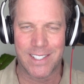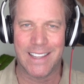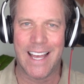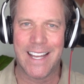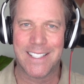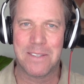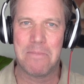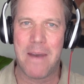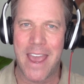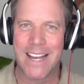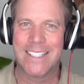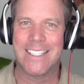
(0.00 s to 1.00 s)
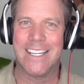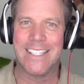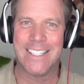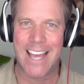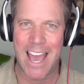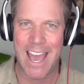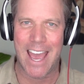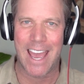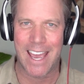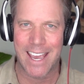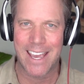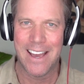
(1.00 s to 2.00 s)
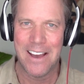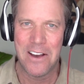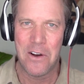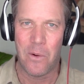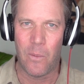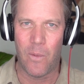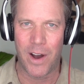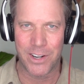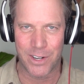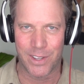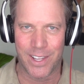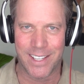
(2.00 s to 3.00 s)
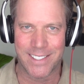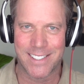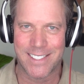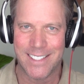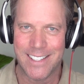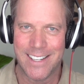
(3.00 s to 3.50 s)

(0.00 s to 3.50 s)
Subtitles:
Let's make today Wonderlous.